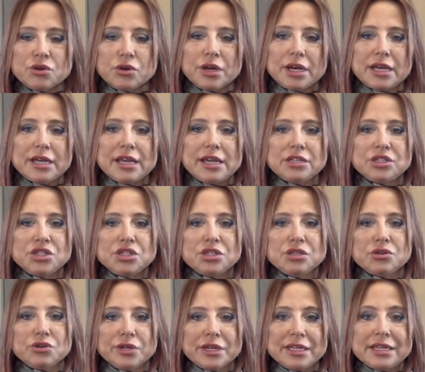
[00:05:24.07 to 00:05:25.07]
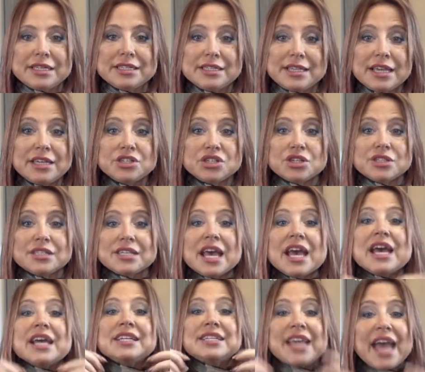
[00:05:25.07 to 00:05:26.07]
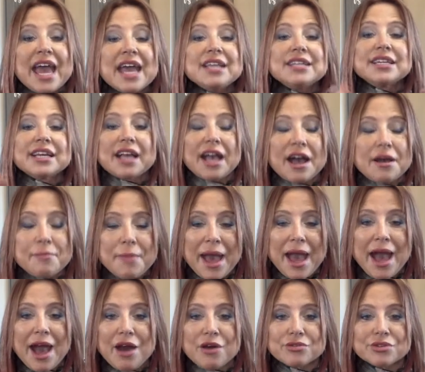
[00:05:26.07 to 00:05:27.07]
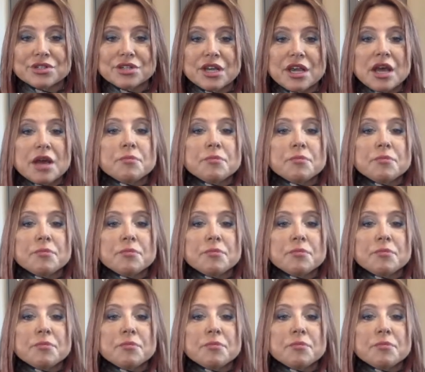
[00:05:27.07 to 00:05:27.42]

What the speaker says: organizations tend to come out,